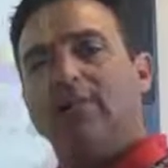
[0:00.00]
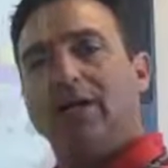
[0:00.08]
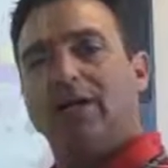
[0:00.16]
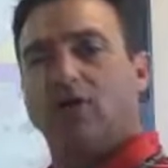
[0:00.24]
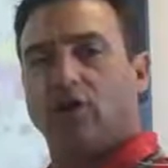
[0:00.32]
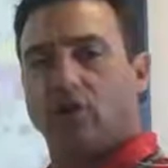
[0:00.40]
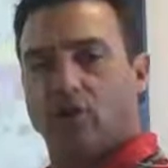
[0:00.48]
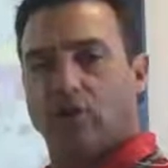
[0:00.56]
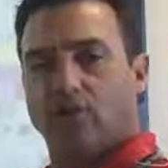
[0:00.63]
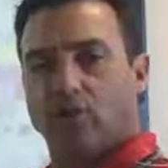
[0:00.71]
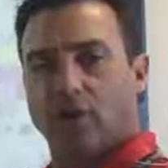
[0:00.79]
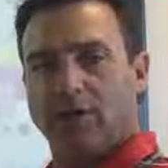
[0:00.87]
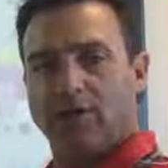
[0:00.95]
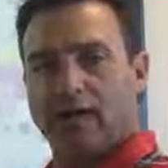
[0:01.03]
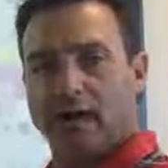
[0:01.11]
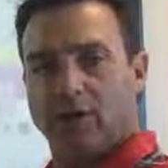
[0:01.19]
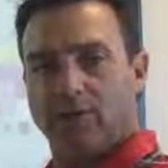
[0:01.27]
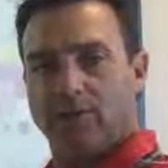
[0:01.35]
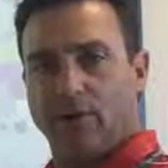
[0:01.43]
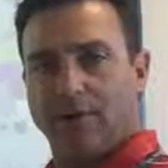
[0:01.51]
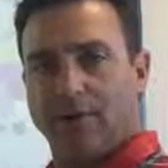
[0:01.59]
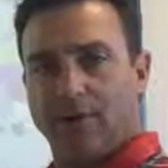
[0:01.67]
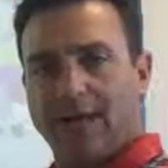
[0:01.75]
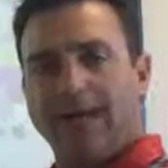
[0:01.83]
to make sure that the board is calibrated.